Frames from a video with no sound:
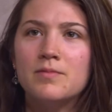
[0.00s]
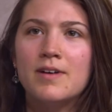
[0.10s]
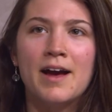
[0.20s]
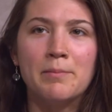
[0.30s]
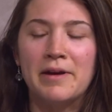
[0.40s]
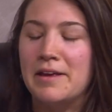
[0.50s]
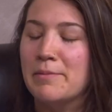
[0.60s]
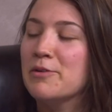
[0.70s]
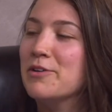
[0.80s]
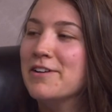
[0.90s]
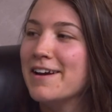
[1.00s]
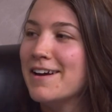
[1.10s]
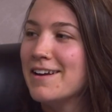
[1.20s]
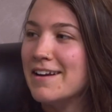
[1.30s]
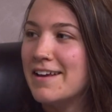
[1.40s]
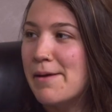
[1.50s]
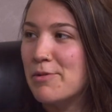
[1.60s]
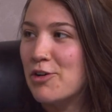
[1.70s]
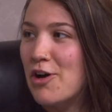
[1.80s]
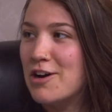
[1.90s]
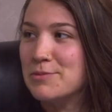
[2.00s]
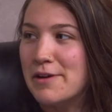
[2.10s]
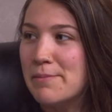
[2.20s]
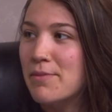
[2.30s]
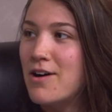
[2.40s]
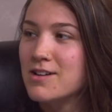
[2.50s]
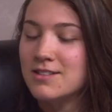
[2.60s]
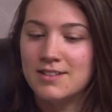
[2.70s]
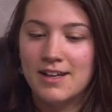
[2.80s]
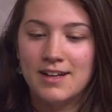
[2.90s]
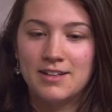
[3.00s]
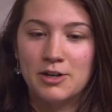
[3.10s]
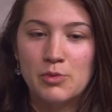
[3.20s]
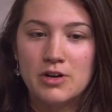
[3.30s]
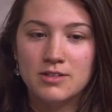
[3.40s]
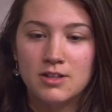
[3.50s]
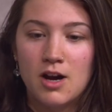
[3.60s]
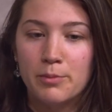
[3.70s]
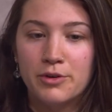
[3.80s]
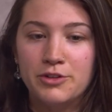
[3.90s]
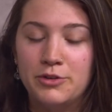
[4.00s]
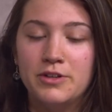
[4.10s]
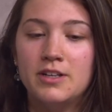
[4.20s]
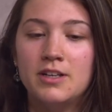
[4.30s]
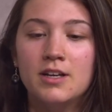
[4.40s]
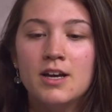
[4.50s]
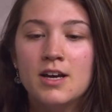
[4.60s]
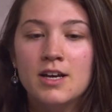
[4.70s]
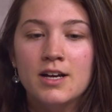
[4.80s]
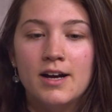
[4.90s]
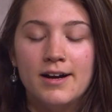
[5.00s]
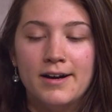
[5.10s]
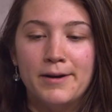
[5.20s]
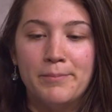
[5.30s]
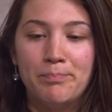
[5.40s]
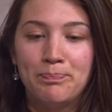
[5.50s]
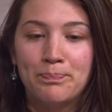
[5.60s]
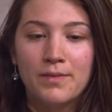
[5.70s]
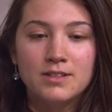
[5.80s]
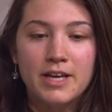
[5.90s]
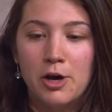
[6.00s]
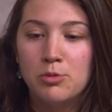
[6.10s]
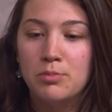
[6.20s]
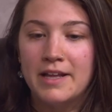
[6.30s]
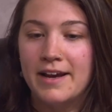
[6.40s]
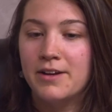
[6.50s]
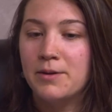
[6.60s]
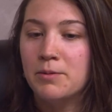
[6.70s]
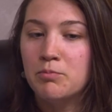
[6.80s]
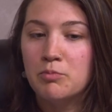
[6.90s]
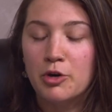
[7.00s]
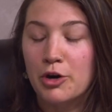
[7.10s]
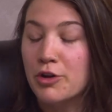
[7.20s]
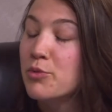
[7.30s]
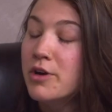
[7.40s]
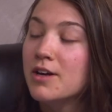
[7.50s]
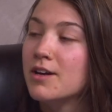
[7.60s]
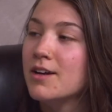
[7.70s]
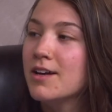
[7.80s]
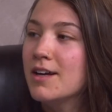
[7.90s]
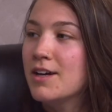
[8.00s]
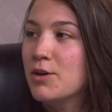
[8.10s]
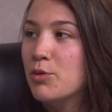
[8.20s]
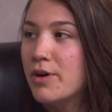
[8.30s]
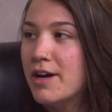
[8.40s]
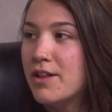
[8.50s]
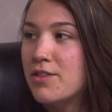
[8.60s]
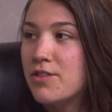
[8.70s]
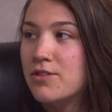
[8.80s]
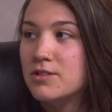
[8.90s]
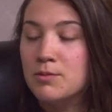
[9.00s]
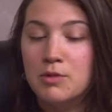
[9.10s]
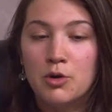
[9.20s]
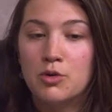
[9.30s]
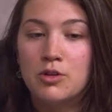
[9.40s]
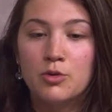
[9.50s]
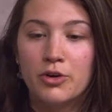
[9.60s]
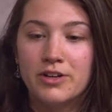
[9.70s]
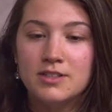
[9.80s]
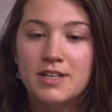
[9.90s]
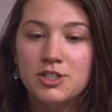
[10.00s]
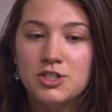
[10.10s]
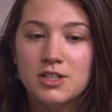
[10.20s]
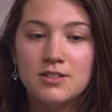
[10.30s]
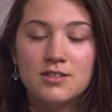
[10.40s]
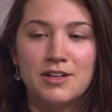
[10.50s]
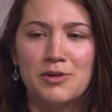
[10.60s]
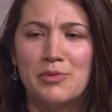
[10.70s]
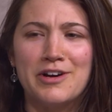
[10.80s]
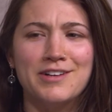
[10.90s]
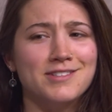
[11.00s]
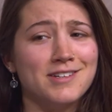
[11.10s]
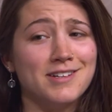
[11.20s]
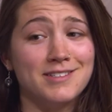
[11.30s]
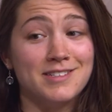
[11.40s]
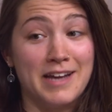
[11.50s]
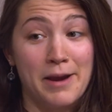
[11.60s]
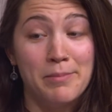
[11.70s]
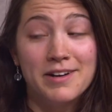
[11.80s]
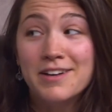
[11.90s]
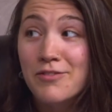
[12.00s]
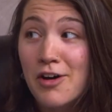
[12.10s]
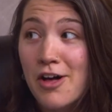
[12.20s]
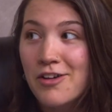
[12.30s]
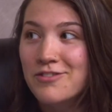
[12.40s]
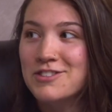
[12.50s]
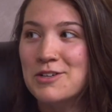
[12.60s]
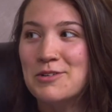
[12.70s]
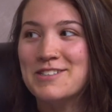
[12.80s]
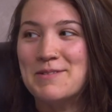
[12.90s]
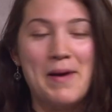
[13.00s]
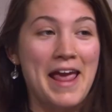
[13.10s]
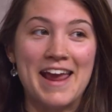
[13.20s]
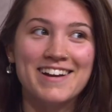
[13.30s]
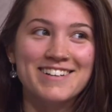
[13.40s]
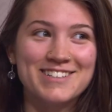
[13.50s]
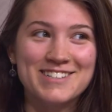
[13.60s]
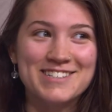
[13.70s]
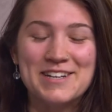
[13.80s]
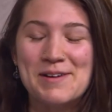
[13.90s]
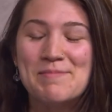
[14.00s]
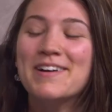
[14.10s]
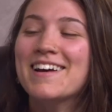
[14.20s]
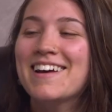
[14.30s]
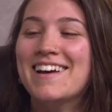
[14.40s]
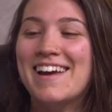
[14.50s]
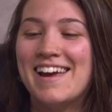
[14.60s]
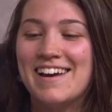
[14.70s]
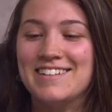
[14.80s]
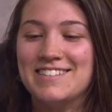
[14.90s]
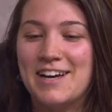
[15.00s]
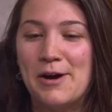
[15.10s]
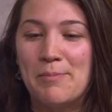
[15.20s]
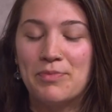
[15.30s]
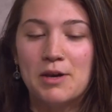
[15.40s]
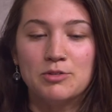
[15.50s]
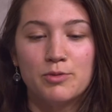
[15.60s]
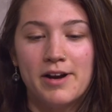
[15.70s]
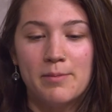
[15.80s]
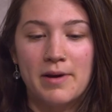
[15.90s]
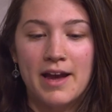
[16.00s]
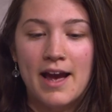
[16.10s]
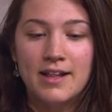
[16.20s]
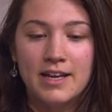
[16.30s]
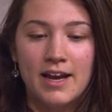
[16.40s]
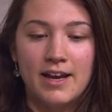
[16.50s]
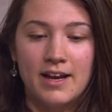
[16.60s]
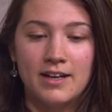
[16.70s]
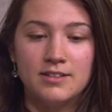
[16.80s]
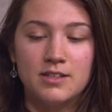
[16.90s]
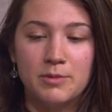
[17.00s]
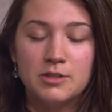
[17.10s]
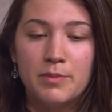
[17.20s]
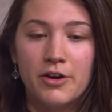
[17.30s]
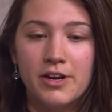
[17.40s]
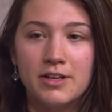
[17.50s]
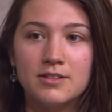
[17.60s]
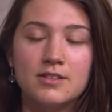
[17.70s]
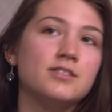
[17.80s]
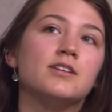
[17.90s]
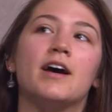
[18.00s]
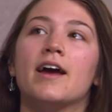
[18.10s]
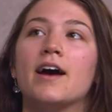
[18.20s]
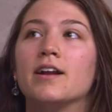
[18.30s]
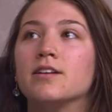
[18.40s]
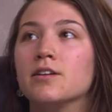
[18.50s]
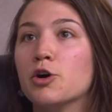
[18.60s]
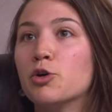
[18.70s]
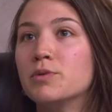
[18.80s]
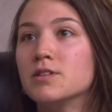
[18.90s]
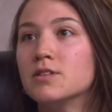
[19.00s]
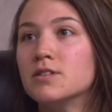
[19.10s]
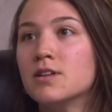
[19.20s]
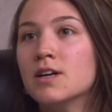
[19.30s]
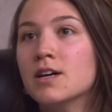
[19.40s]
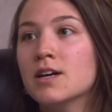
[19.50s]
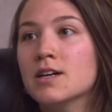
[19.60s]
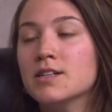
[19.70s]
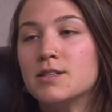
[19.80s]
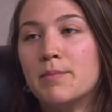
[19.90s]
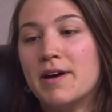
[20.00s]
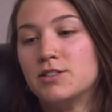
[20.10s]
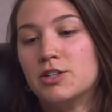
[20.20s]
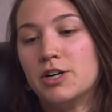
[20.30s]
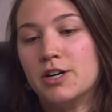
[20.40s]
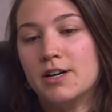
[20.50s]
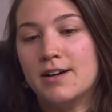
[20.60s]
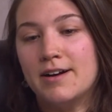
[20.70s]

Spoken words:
at my email one day, and it came across my inbox that there was an opportunity to help plan Earth Week with some local organizations. There was a stipend involved, so it was a paid internship, and it was right up my alley. I had some experience. I had an open semester.